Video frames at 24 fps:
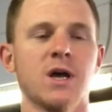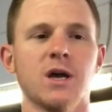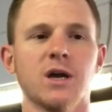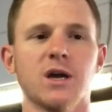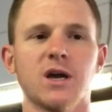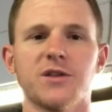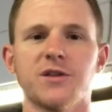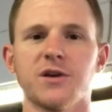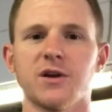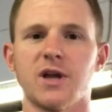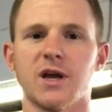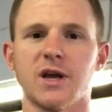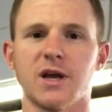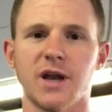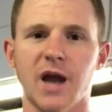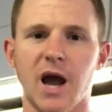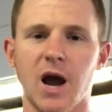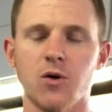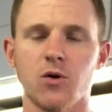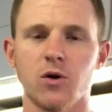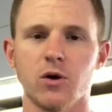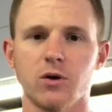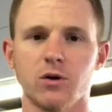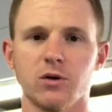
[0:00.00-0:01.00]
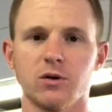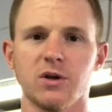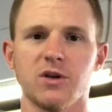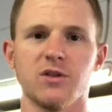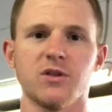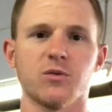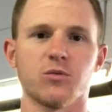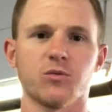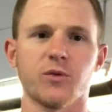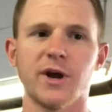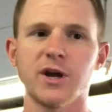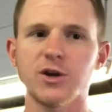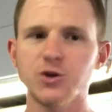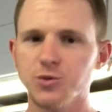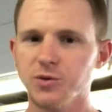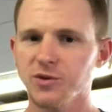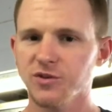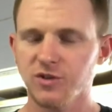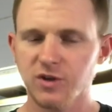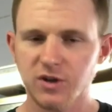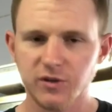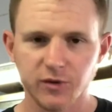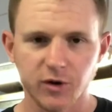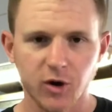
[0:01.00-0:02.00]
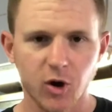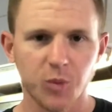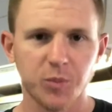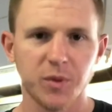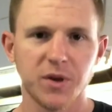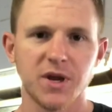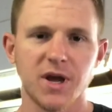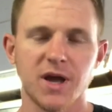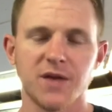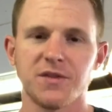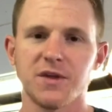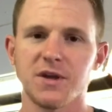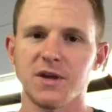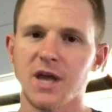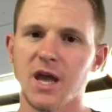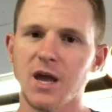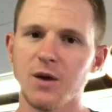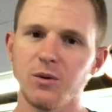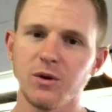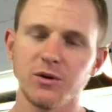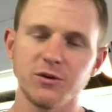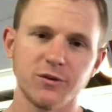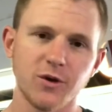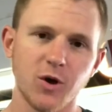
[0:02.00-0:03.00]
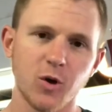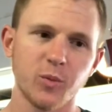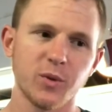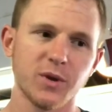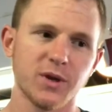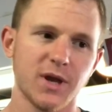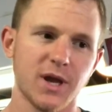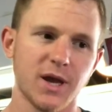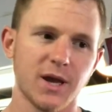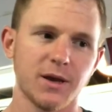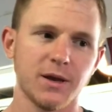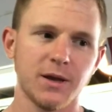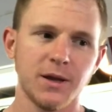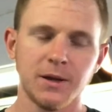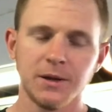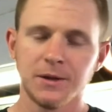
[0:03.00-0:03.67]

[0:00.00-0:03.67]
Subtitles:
Got there like an hour early. The range wasn't even open yet. The gate wasn't open yet.